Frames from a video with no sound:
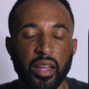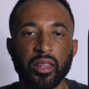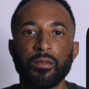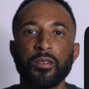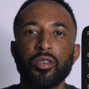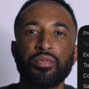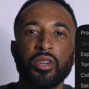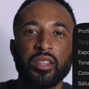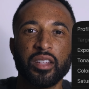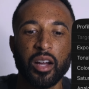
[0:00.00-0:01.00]
and the film
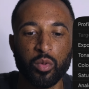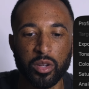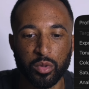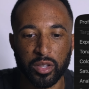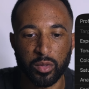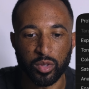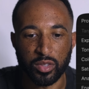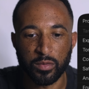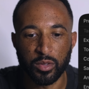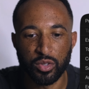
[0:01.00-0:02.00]
print that I went with
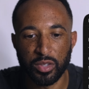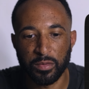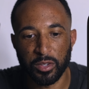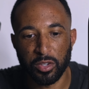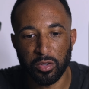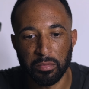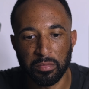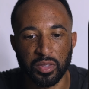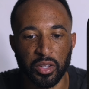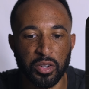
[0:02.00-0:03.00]
was
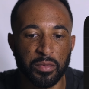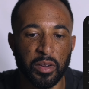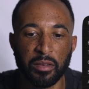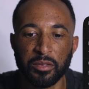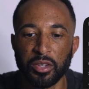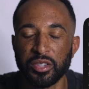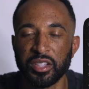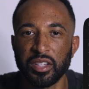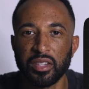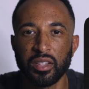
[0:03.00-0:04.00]
Fujifilm
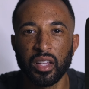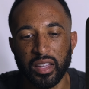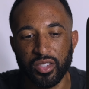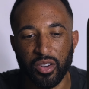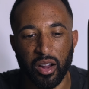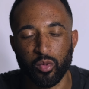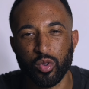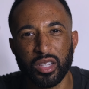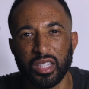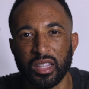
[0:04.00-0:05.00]
3513. I
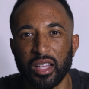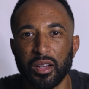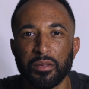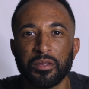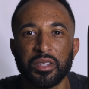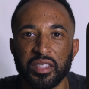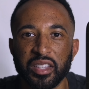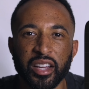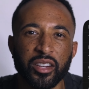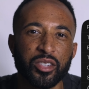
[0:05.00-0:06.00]
really loved the
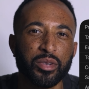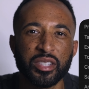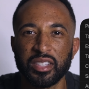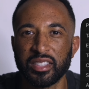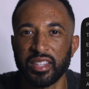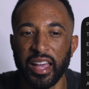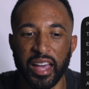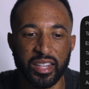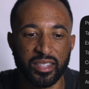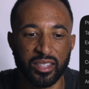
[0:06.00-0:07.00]
characteristics that
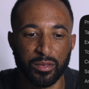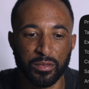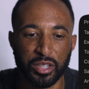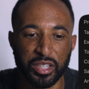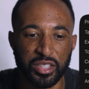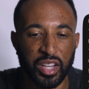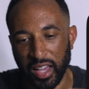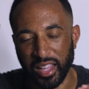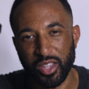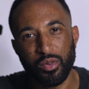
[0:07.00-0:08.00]
added to the footage,
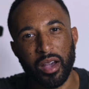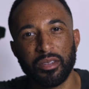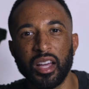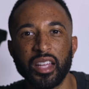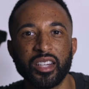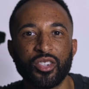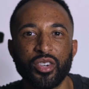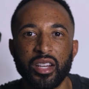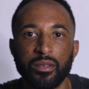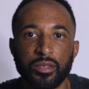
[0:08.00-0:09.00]
and you lot of
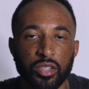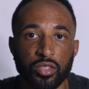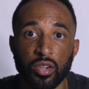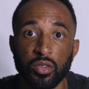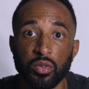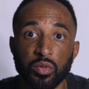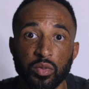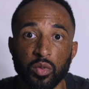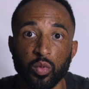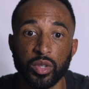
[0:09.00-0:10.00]
creative control
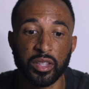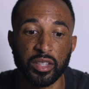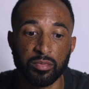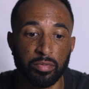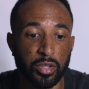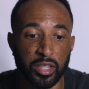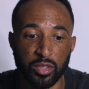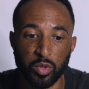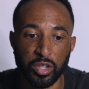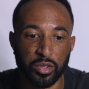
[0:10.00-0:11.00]
with this print
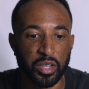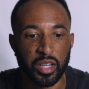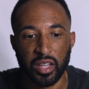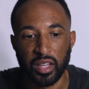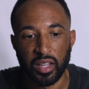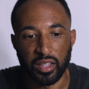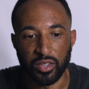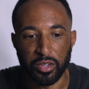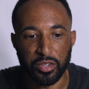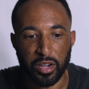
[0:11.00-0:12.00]
as well.
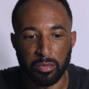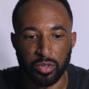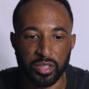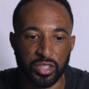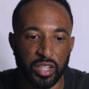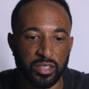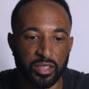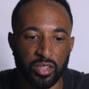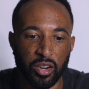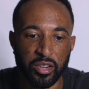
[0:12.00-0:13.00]
You're able to adjust the
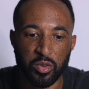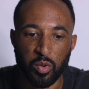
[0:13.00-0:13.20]
target